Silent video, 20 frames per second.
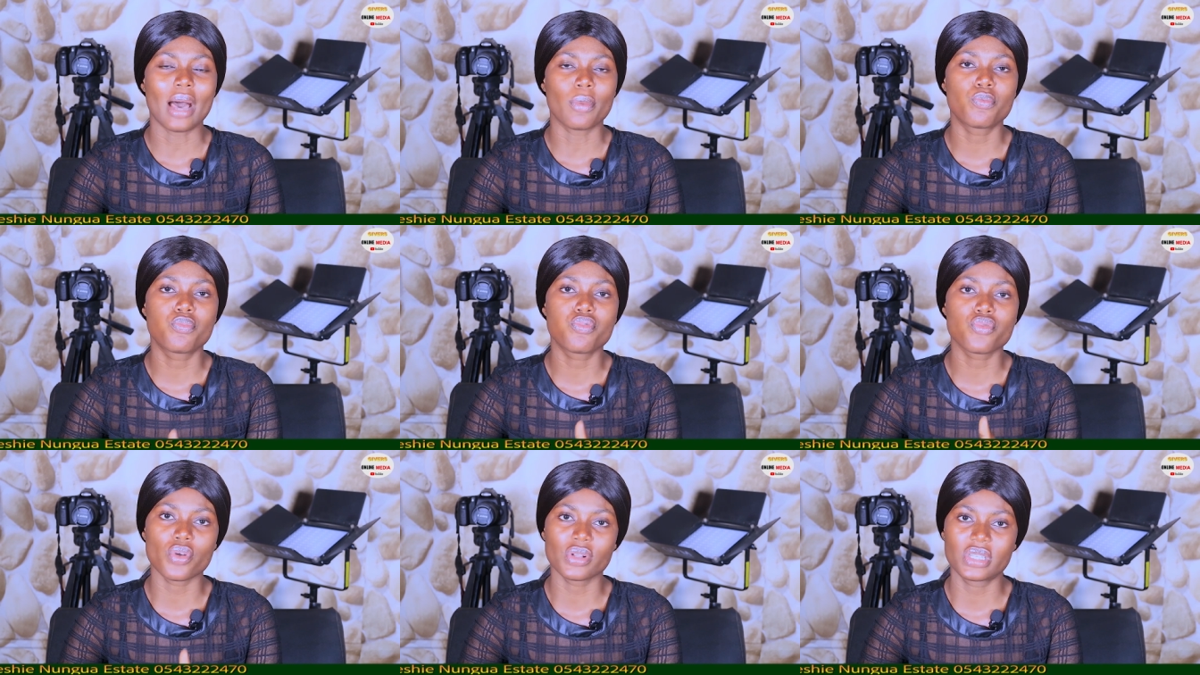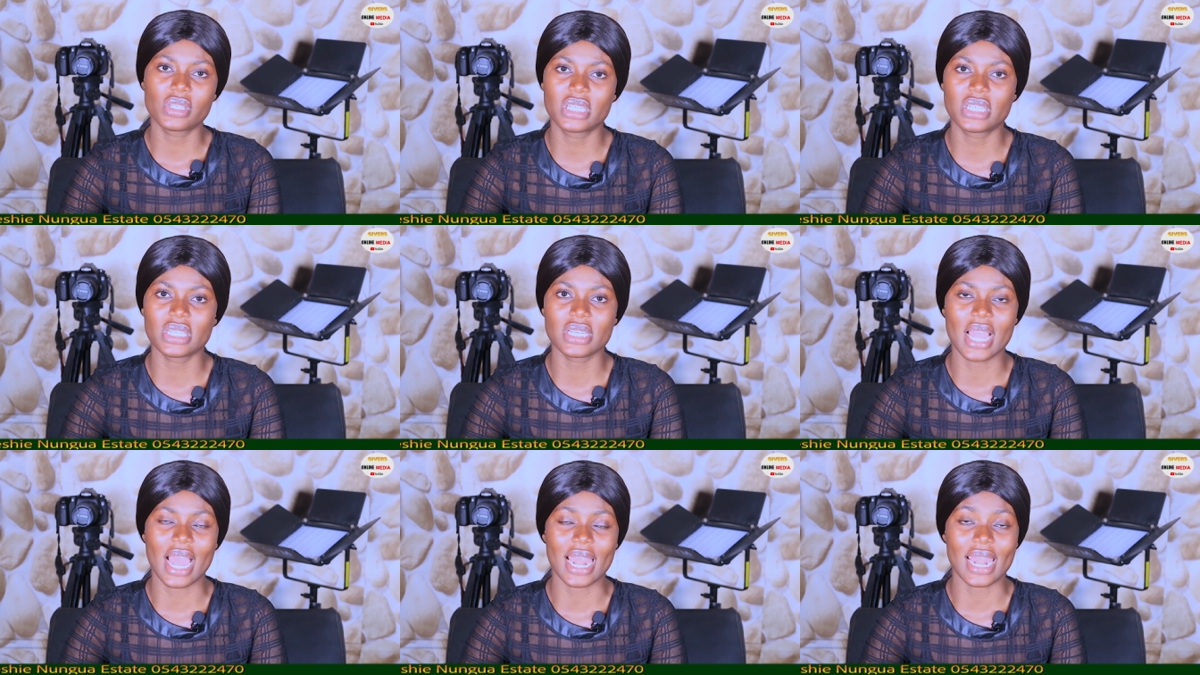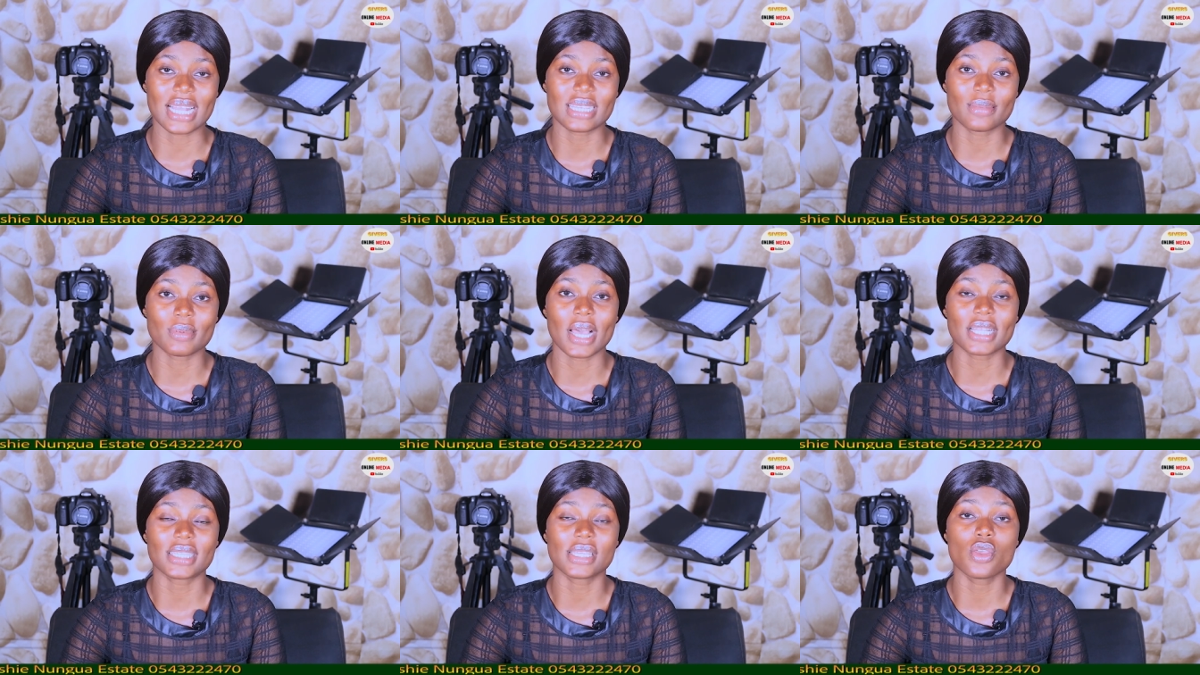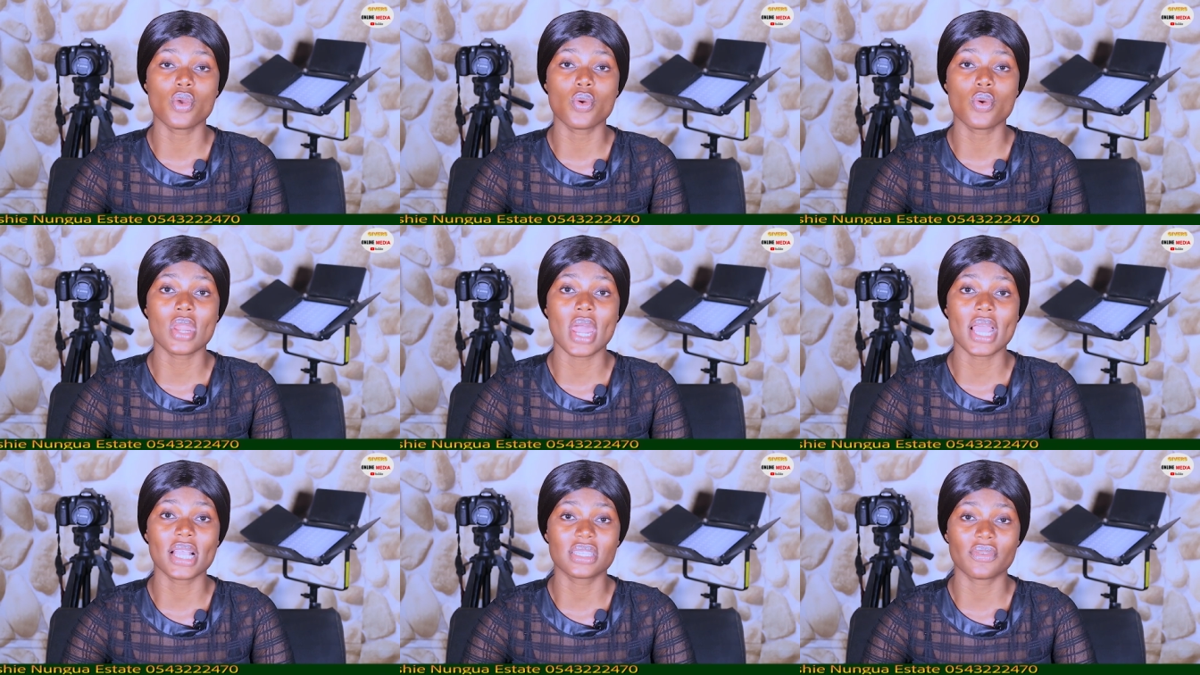Abrochiri, and I think that's the
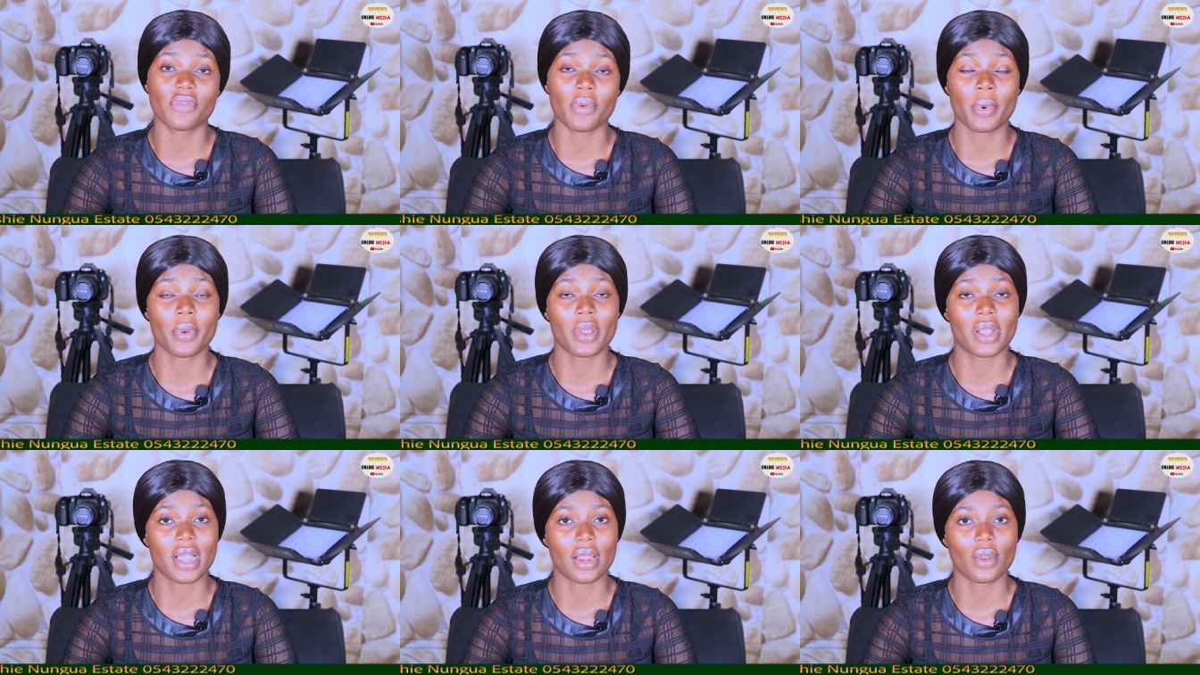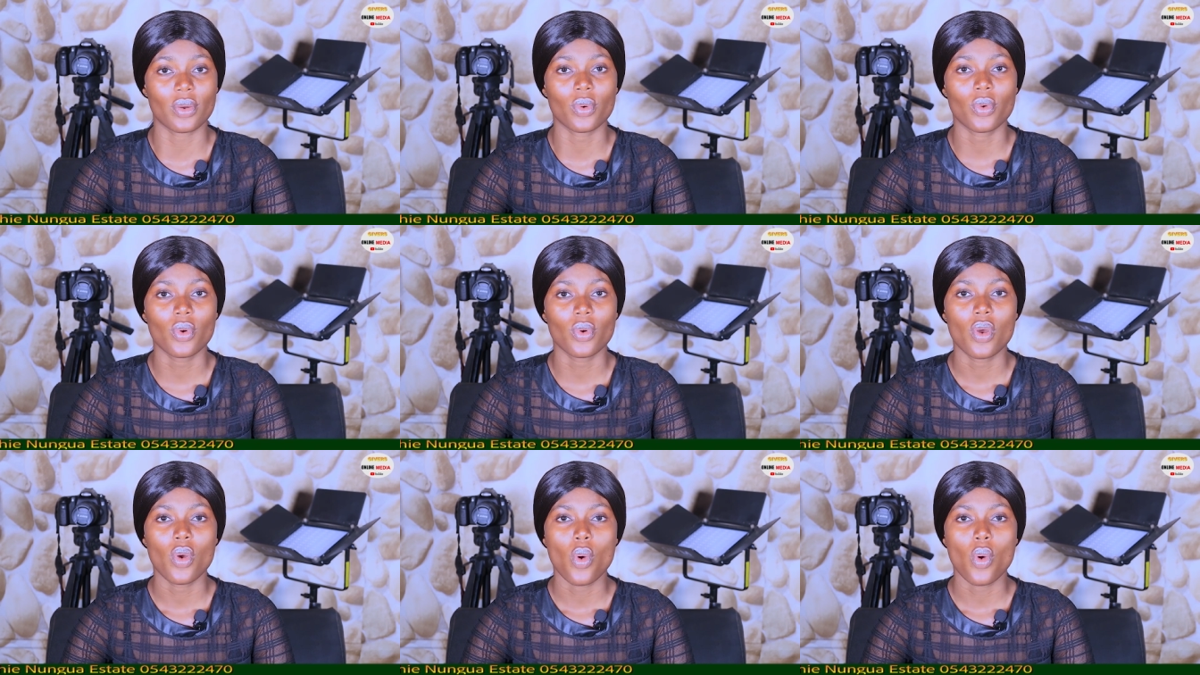United American.